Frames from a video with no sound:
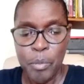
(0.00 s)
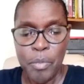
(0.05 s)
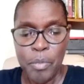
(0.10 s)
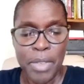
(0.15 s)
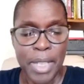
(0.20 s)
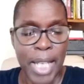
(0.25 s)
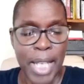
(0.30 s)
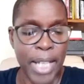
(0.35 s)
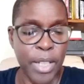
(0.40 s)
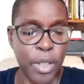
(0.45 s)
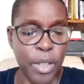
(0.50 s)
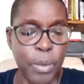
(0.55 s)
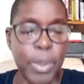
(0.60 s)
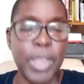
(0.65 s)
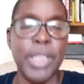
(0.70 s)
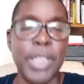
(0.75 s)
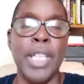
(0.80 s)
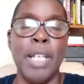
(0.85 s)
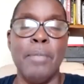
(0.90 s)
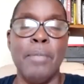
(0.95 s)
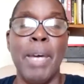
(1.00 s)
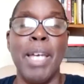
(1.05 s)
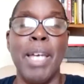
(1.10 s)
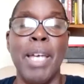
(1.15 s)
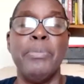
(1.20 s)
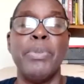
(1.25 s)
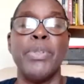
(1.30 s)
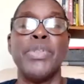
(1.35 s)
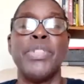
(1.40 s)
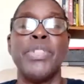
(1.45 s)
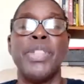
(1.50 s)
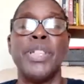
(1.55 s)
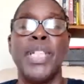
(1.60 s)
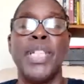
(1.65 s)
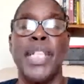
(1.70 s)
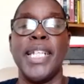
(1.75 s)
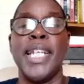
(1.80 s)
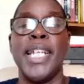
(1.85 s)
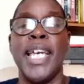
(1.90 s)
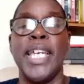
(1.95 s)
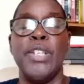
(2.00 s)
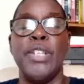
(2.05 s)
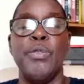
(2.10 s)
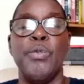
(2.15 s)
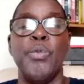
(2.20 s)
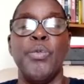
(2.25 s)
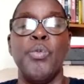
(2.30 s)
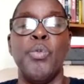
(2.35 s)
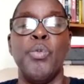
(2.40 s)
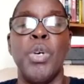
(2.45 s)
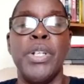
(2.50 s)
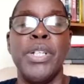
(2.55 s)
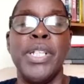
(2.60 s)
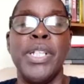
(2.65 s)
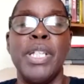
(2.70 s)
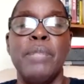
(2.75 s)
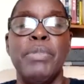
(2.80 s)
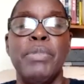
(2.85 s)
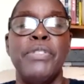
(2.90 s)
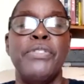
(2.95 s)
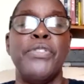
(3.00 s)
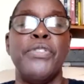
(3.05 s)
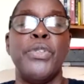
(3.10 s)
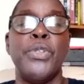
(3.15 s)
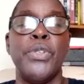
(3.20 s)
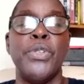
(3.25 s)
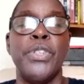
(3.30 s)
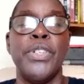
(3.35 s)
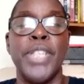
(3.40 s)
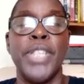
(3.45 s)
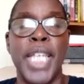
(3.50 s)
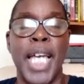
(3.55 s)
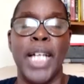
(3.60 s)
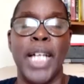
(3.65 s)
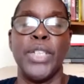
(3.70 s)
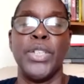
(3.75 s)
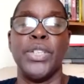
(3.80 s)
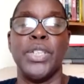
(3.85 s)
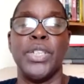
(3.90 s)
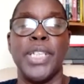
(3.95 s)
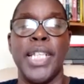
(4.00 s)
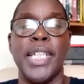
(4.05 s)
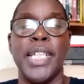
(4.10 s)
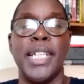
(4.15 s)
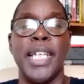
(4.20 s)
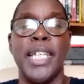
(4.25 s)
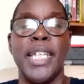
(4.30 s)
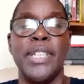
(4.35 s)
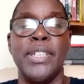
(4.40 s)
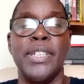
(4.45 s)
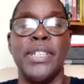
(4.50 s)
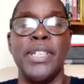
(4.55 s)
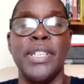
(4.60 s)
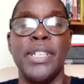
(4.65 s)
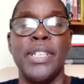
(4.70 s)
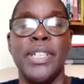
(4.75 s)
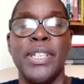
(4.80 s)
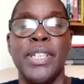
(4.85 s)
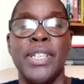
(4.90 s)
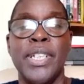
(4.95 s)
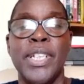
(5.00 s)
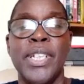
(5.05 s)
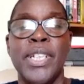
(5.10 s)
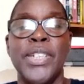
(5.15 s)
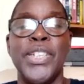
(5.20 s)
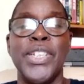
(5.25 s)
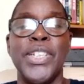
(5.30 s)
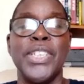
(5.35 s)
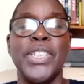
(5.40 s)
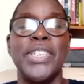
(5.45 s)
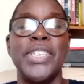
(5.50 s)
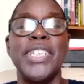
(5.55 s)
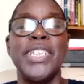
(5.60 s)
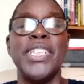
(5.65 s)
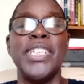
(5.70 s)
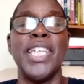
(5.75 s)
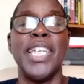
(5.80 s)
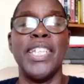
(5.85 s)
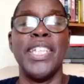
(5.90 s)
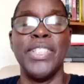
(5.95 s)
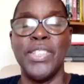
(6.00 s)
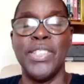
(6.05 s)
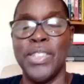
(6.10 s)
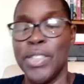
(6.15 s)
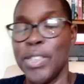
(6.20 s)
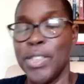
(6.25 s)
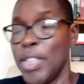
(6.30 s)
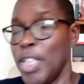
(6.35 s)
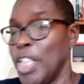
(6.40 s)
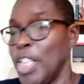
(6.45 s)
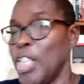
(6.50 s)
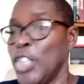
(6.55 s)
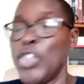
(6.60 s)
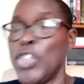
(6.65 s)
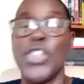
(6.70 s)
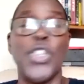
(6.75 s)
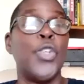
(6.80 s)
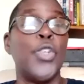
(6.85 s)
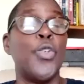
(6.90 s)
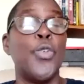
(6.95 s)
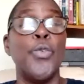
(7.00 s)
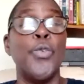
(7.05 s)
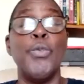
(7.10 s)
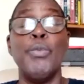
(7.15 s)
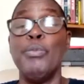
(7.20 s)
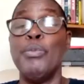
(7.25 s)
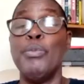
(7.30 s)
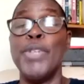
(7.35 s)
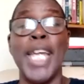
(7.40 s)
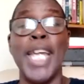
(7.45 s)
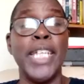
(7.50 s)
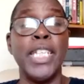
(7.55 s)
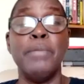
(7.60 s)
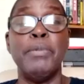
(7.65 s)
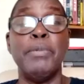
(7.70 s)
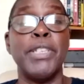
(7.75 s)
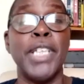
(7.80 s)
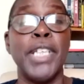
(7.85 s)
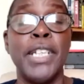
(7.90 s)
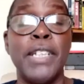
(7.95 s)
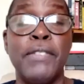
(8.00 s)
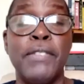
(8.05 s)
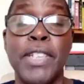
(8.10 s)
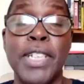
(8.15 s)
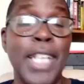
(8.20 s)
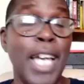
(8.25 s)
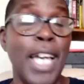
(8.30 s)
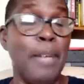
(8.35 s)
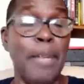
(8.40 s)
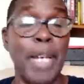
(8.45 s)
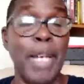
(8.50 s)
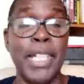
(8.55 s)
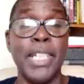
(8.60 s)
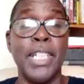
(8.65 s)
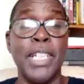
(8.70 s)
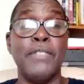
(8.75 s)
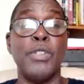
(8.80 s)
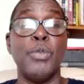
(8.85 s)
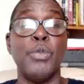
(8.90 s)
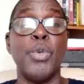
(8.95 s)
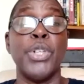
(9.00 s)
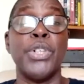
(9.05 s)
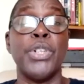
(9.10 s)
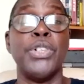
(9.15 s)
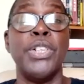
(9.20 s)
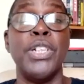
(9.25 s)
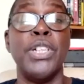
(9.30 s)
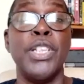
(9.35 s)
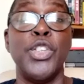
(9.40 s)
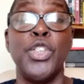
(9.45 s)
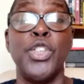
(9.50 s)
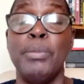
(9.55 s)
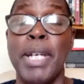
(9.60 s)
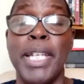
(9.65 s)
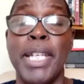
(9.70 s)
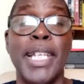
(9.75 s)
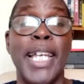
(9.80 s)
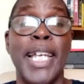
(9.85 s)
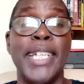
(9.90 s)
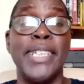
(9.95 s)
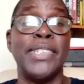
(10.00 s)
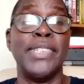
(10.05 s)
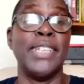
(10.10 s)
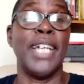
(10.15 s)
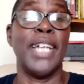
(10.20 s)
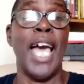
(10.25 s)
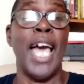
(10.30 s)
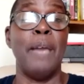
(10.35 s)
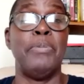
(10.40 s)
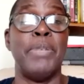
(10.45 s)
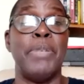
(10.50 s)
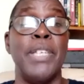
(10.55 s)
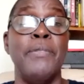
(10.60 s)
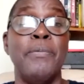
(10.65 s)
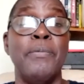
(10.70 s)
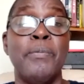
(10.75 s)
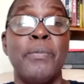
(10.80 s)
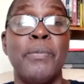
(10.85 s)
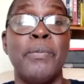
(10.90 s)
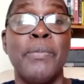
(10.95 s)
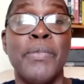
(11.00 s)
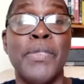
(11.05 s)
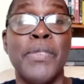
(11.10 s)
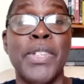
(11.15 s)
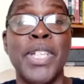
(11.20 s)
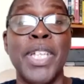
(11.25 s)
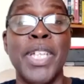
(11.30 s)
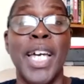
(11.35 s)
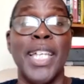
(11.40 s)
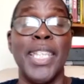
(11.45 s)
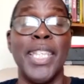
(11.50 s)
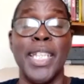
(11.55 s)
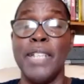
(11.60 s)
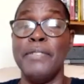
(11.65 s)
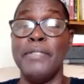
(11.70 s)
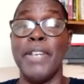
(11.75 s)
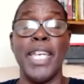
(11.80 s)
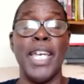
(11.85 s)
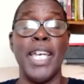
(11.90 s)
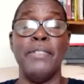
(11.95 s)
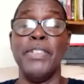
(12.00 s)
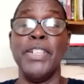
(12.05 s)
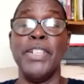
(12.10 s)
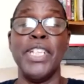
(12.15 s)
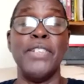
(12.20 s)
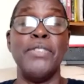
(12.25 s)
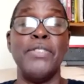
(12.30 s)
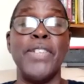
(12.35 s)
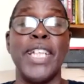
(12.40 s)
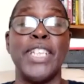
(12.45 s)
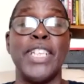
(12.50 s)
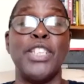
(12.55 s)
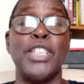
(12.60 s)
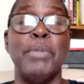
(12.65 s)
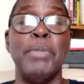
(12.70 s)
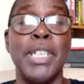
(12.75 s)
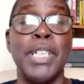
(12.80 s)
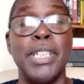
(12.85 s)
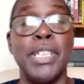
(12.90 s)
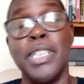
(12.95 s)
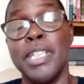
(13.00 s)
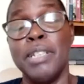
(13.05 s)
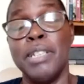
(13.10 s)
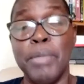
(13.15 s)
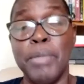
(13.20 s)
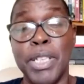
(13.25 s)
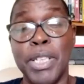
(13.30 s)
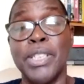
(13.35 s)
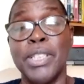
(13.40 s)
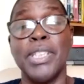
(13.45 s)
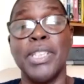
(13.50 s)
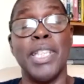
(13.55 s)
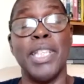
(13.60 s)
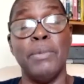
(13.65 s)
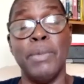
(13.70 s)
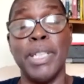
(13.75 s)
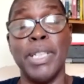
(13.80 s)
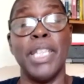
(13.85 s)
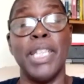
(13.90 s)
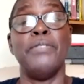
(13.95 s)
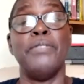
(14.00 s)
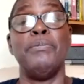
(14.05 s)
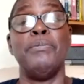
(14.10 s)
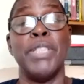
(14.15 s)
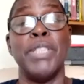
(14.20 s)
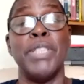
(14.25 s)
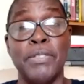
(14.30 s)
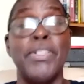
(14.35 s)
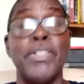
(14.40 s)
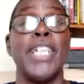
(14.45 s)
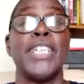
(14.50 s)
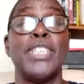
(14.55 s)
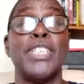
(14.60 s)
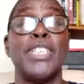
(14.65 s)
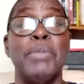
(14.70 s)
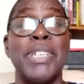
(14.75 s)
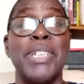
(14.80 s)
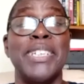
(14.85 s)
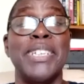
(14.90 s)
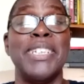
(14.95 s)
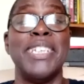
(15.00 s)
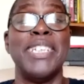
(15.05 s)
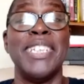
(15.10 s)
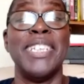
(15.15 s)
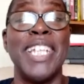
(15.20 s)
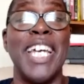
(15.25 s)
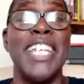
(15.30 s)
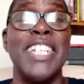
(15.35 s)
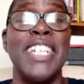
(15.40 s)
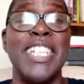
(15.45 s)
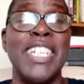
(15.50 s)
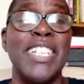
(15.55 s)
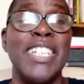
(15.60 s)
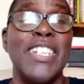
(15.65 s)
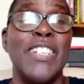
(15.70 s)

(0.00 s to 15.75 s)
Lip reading: I always set my personal deadline one day before the actual deadline, just in case. So 90% of the time I deliver work early so my clients are happy. And then if I ever need flexibility, it means that they will give me the flexibility that I need.